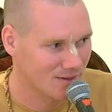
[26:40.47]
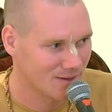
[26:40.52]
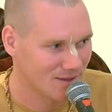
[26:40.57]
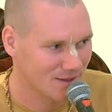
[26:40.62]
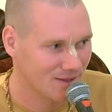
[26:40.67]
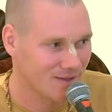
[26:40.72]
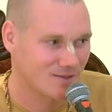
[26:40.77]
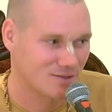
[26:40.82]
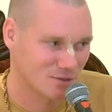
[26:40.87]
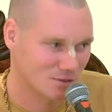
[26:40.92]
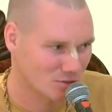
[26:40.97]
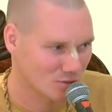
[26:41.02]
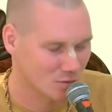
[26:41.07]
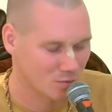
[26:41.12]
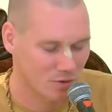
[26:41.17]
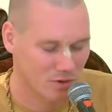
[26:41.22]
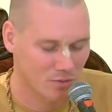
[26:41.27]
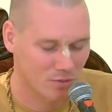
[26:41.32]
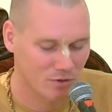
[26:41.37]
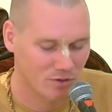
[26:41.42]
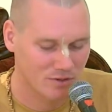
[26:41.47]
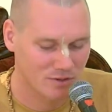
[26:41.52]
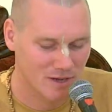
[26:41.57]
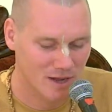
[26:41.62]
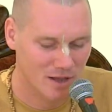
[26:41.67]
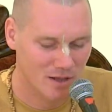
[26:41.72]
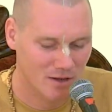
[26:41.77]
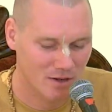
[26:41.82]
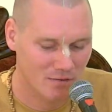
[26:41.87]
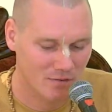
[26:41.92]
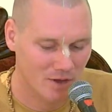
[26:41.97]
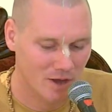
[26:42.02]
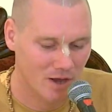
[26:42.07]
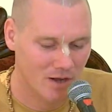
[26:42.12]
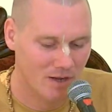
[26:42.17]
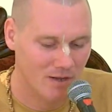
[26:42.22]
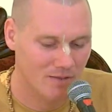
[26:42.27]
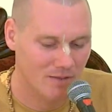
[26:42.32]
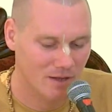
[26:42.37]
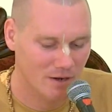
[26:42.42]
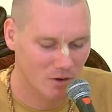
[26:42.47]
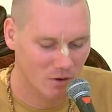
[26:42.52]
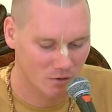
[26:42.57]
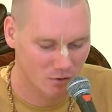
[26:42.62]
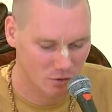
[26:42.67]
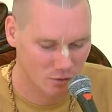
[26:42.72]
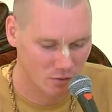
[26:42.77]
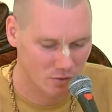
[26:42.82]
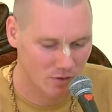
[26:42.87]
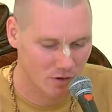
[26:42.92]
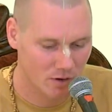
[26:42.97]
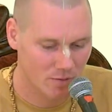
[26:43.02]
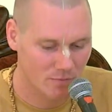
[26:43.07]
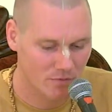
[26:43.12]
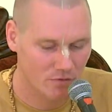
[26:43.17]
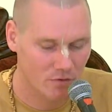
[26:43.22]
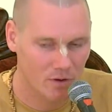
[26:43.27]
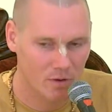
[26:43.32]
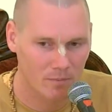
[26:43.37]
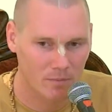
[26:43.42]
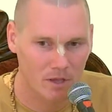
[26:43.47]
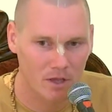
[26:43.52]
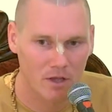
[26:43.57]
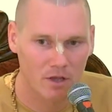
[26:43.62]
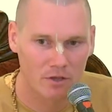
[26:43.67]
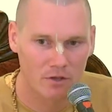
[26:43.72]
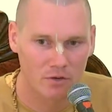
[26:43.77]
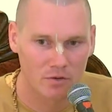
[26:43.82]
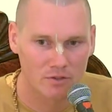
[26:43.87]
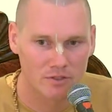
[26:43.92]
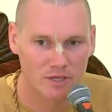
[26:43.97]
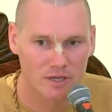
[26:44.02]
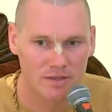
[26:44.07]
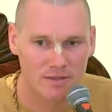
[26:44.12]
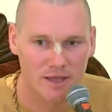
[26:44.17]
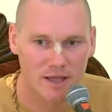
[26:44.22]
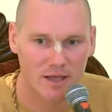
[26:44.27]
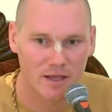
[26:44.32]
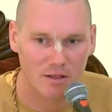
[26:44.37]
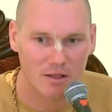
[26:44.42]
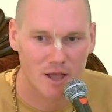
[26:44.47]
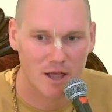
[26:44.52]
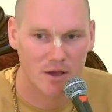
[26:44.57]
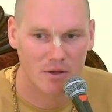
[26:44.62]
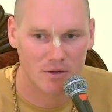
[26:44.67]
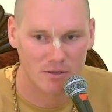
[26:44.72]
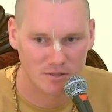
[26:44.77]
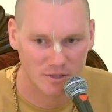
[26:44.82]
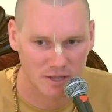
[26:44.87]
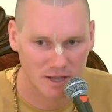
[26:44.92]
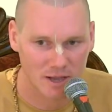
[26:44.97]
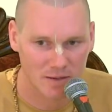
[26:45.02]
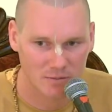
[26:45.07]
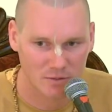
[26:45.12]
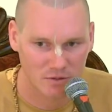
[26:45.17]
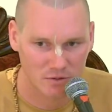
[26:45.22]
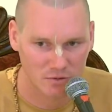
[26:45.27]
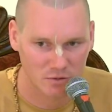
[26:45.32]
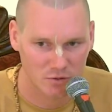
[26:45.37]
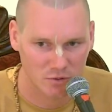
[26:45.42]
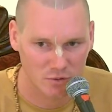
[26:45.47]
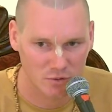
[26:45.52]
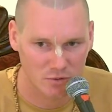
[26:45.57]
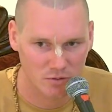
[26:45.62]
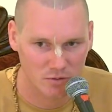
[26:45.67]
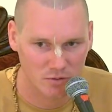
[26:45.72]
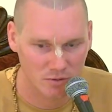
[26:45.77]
is the Supreme Personality of Godhead, that all truth comes from, you'll take that cloud as the absolute truth.